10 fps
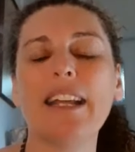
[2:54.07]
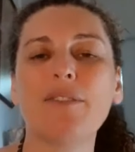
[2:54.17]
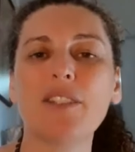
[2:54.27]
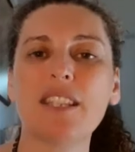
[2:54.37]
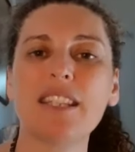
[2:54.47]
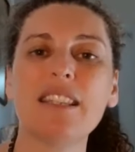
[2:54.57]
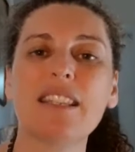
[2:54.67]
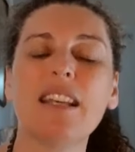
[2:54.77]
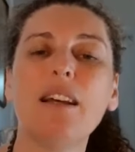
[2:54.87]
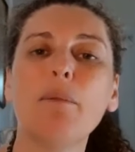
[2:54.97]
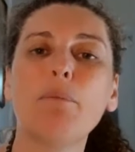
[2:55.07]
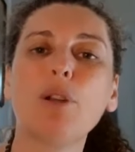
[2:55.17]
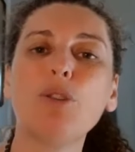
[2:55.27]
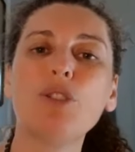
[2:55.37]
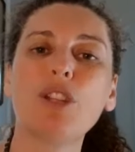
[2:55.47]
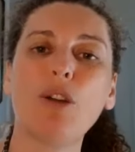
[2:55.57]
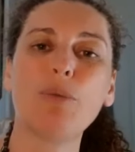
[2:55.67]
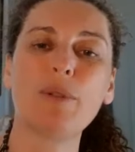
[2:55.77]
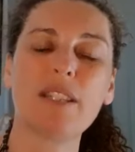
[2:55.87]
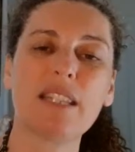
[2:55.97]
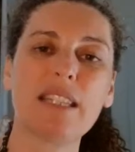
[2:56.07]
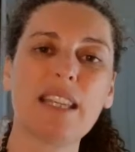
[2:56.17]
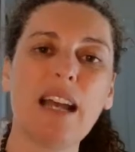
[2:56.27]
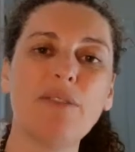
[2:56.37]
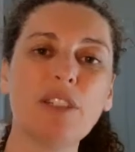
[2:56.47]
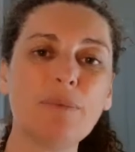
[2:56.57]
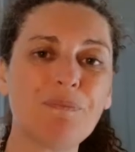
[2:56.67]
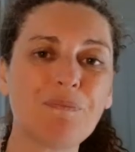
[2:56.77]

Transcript: ever since Pluto was discovered.